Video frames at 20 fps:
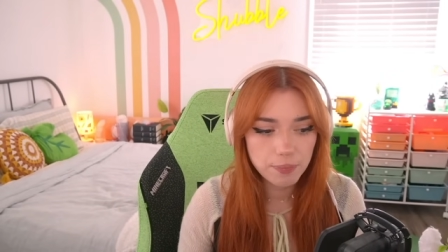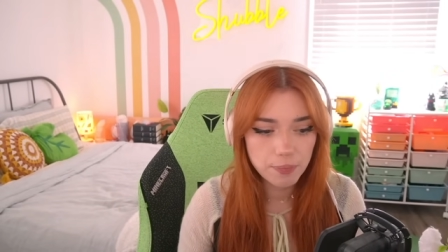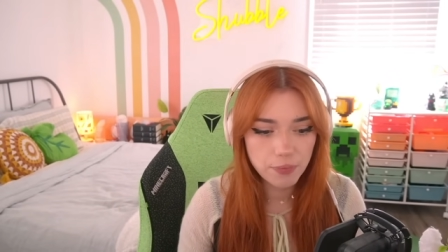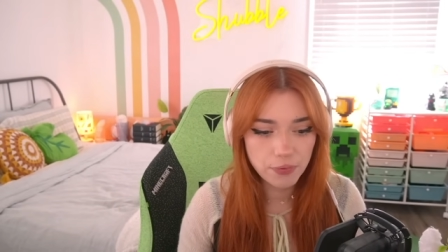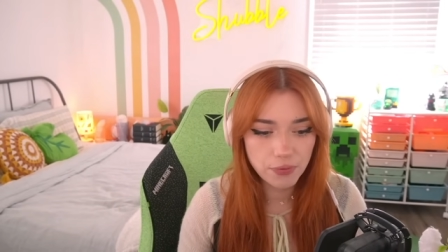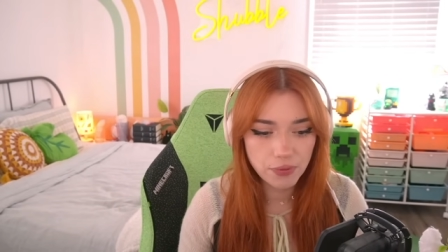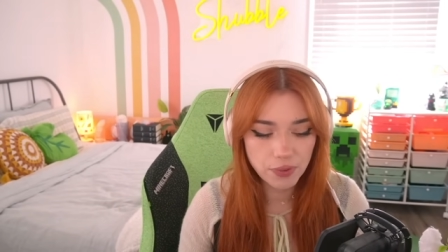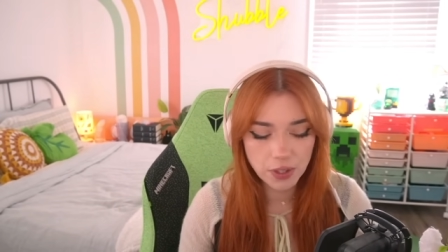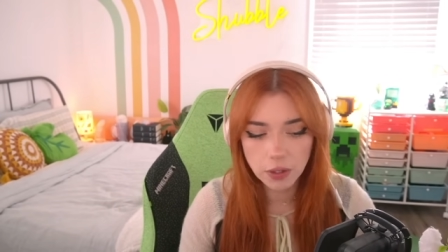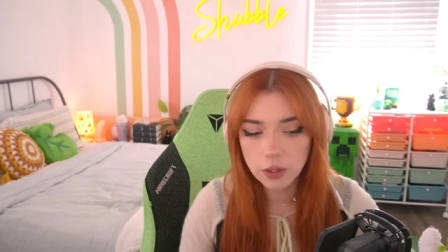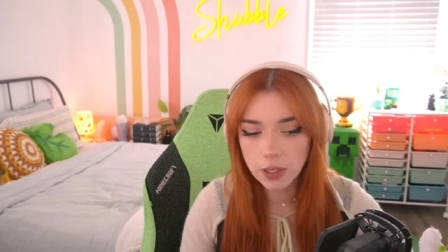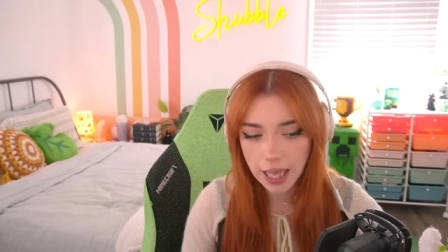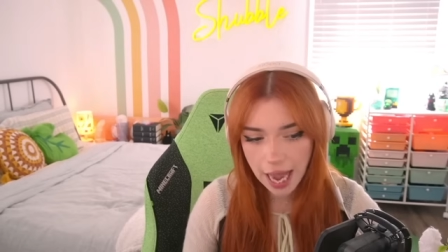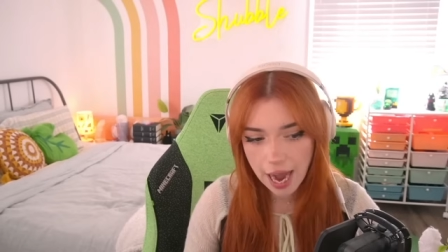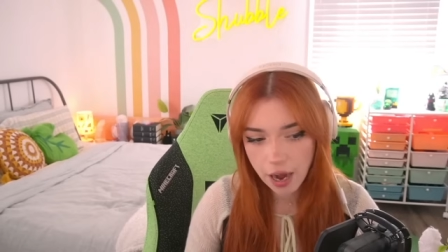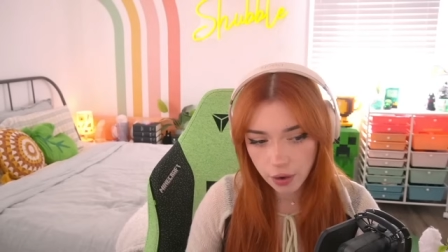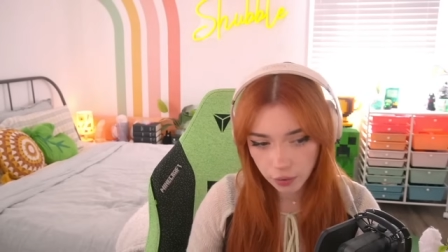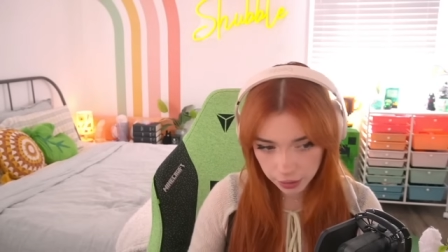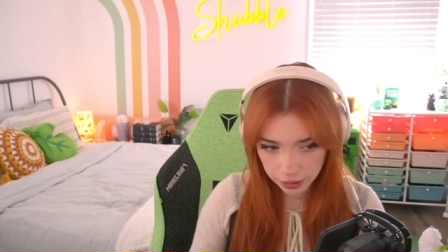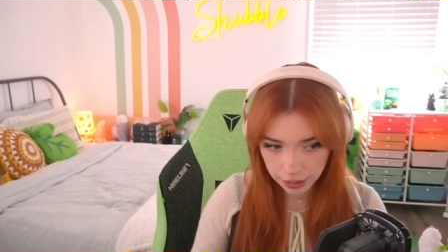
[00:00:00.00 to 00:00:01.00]
feel
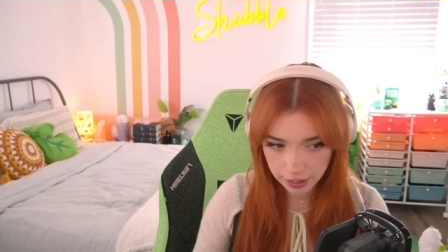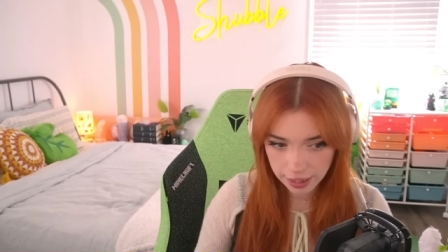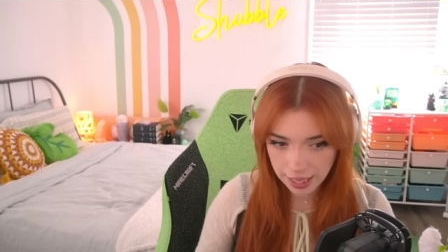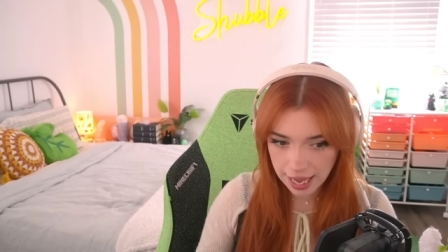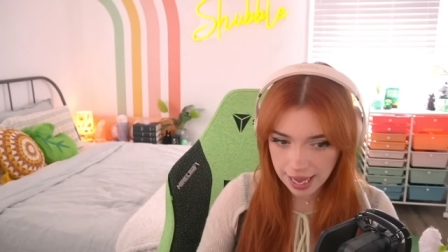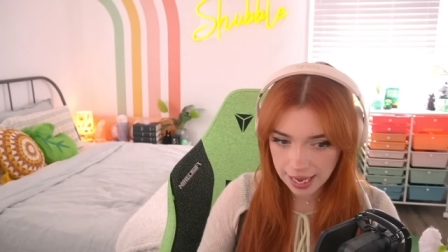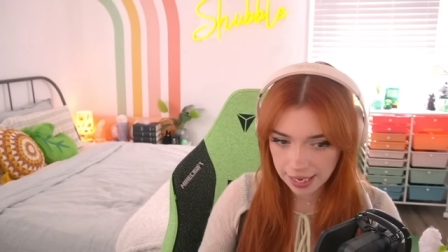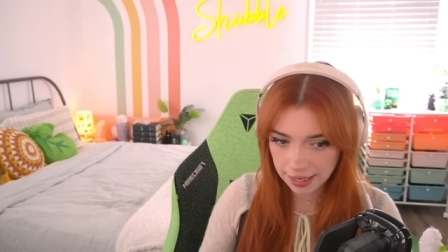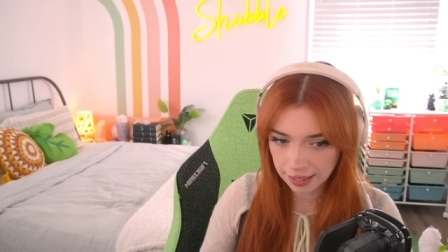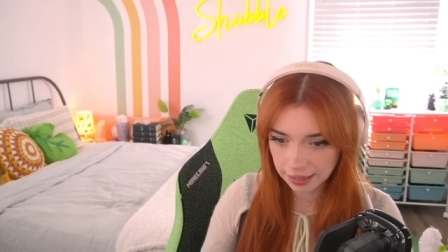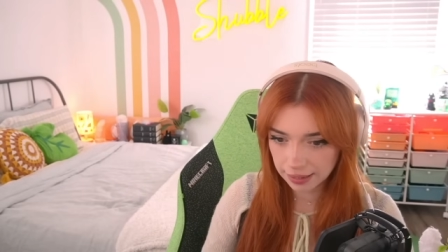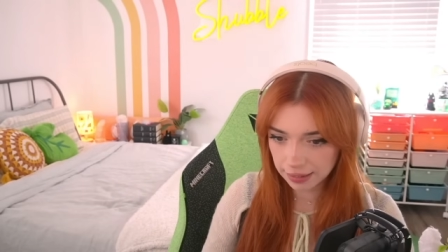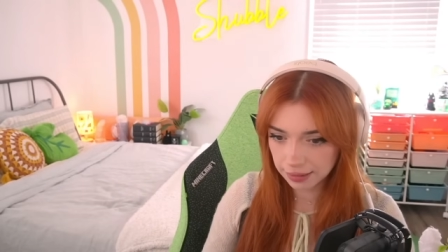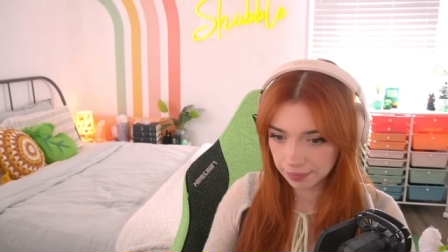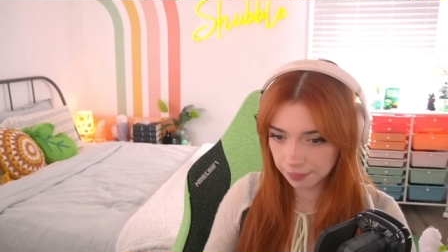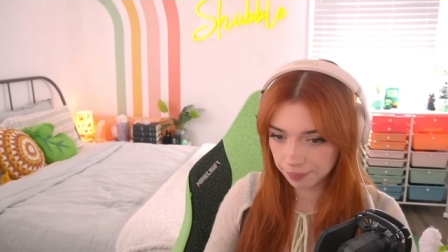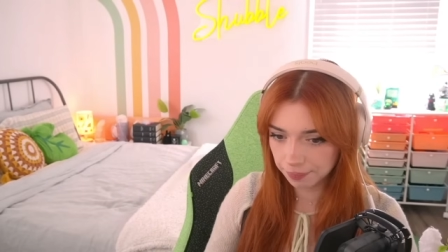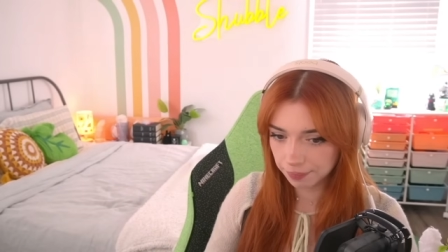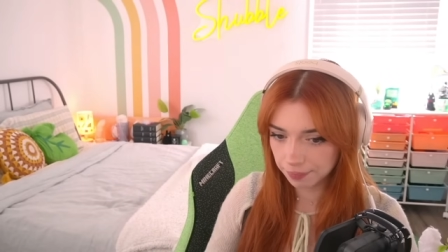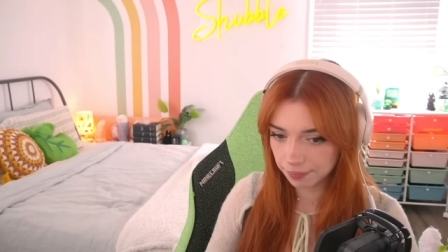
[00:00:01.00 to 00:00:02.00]
louder than
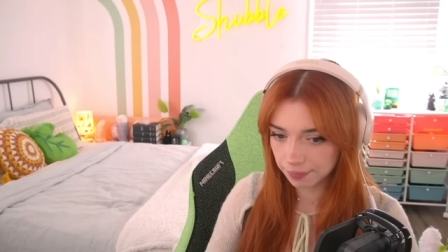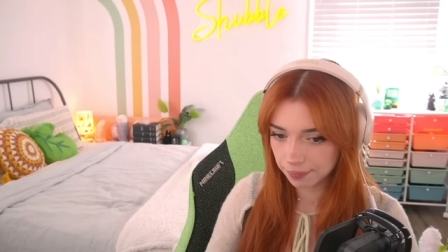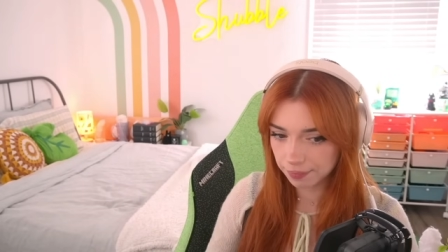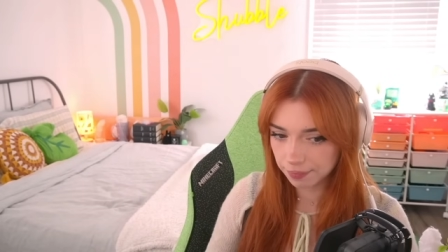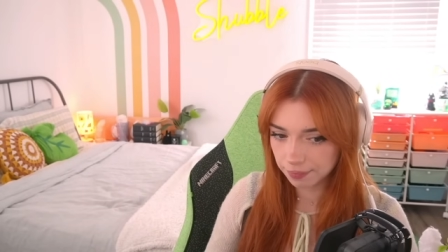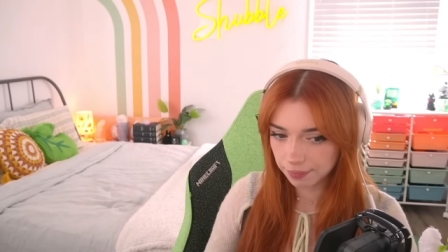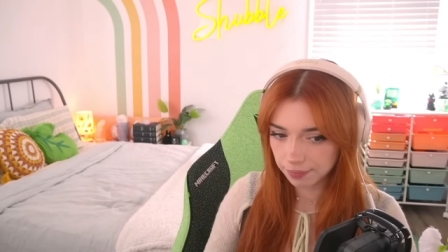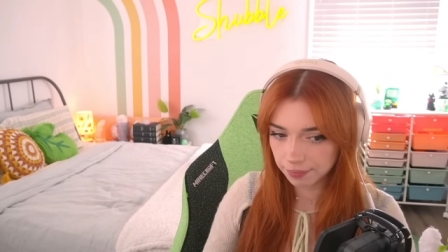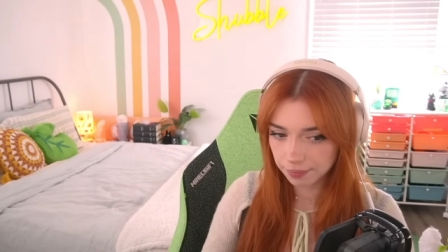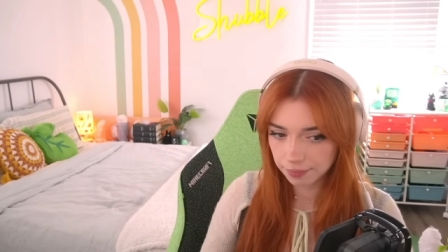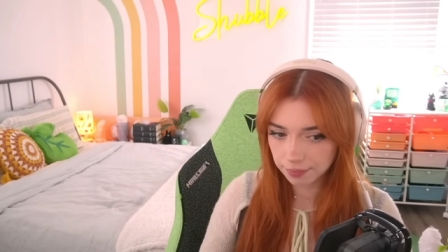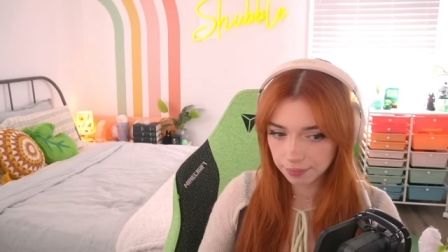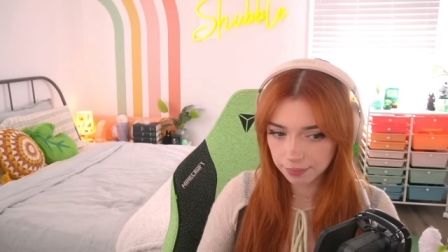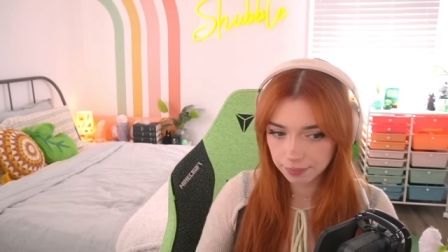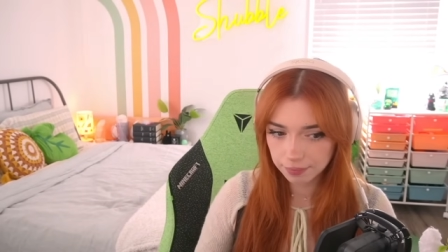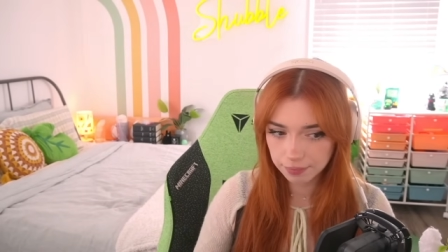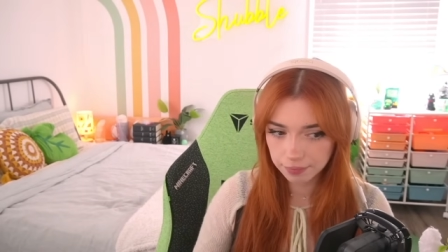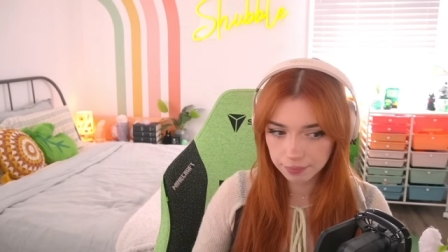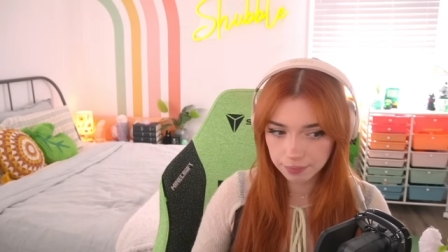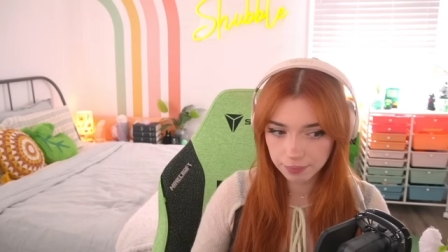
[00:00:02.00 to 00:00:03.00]

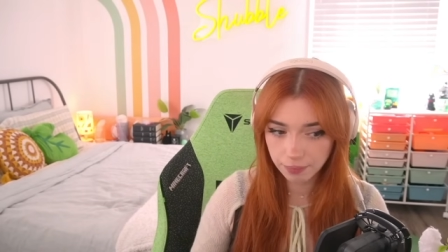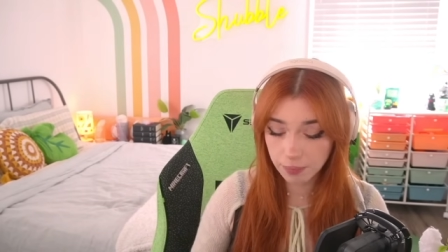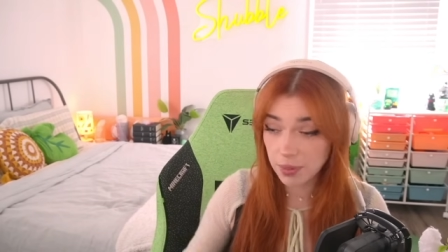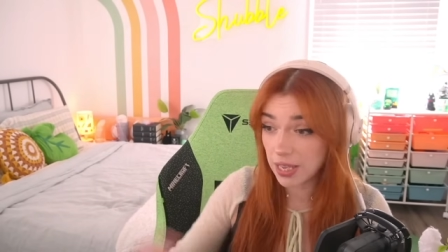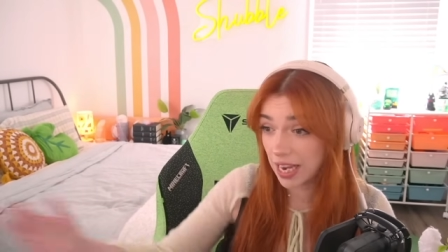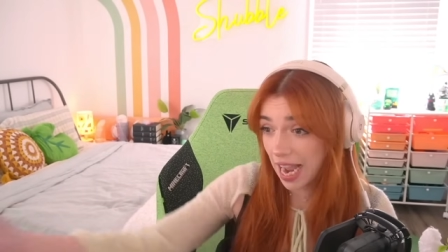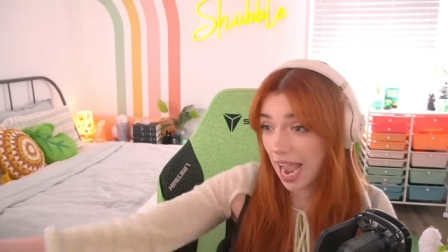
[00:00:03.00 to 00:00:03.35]
the